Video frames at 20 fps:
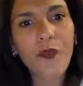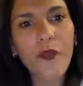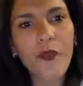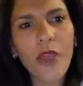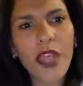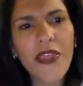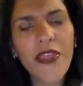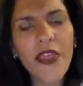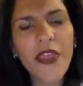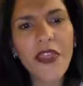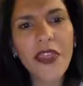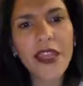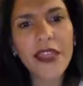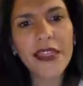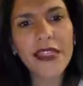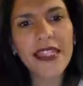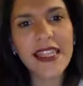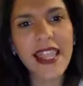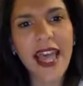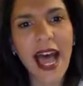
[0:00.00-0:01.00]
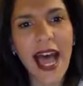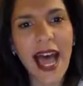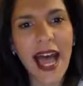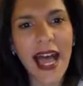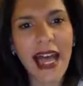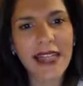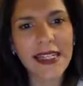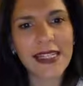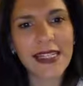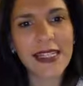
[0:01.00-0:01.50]
the things
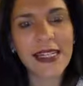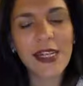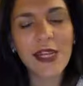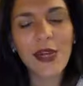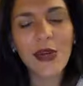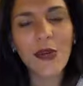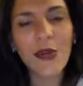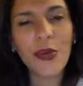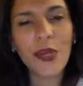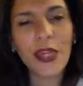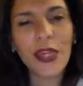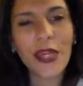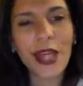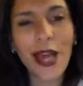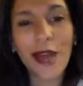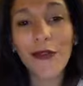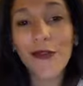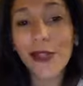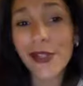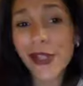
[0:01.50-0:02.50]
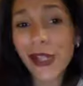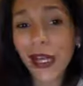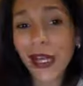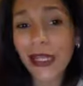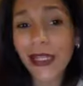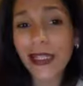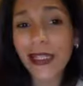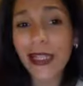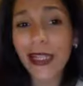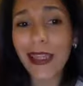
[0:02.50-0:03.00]
that we have
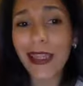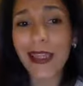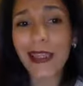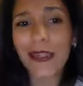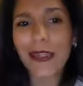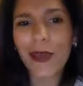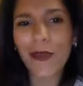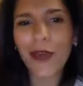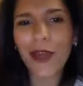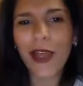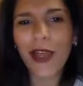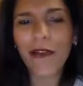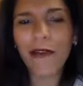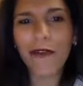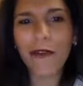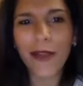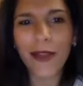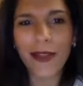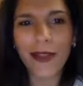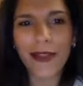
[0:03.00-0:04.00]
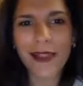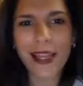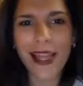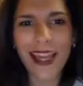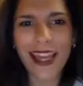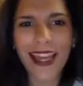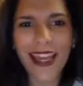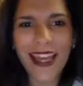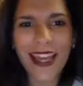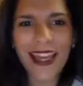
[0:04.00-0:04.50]
done, the things that we have felt,
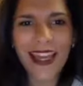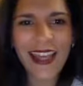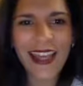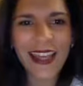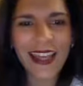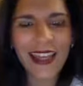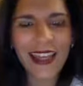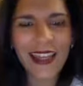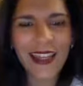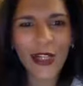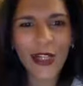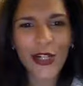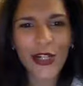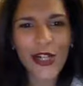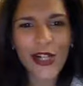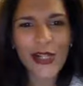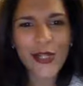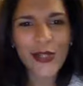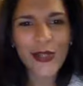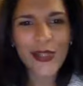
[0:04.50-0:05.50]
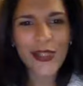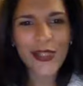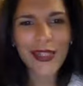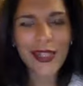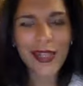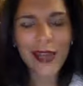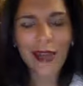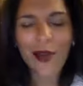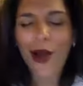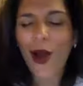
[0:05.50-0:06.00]
and learning to
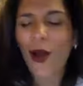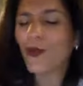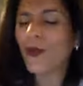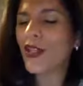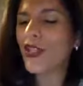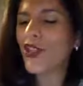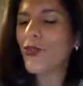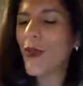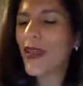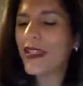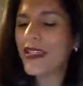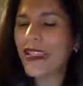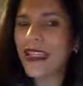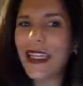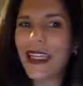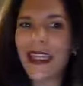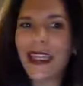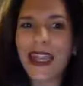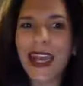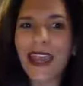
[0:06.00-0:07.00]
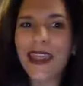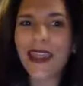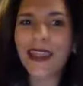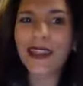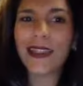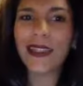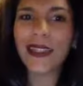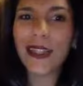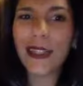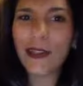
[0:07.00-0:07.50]
see accomplishments in the
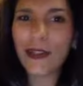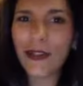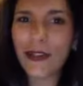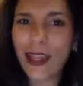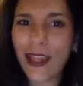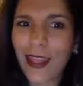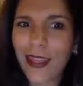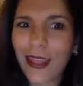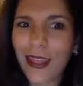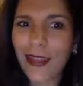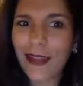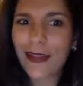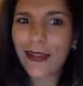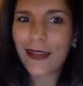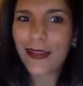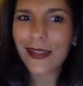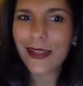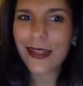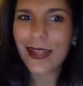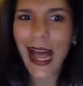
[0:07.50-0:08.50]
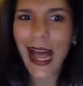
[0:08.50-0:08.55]
little things.